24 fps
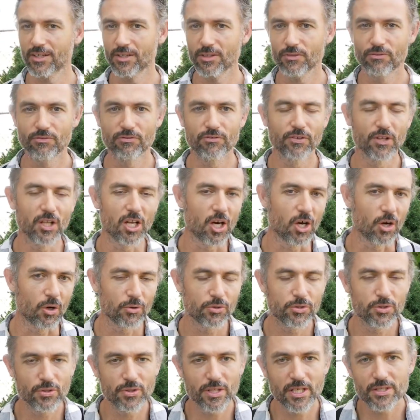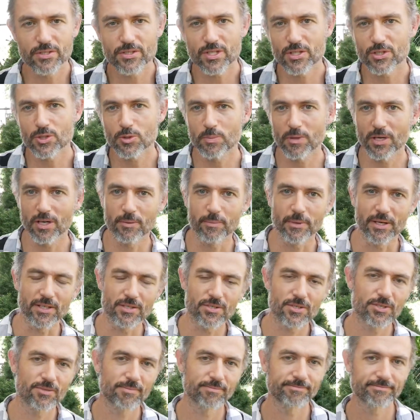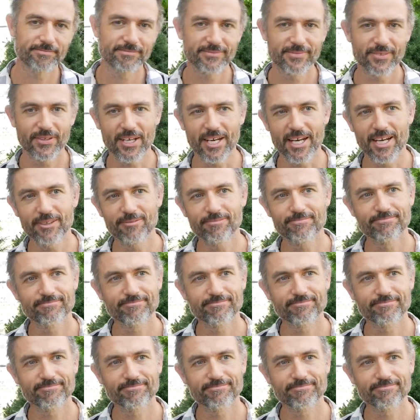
Flow. Do these experiments, okay?